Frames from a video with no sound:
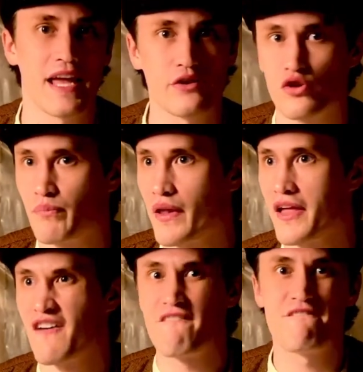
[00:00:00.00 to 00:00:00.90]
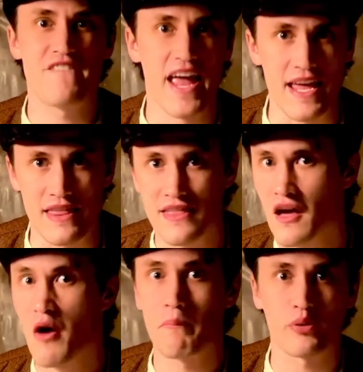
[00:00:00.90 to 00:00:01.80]
interplay of faith,
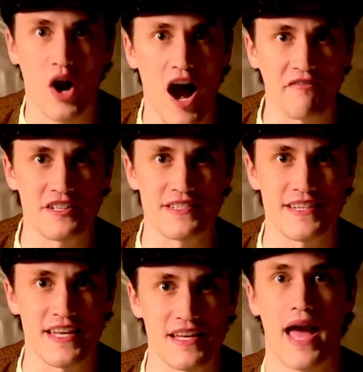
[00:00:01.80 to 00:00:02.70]
prophecy,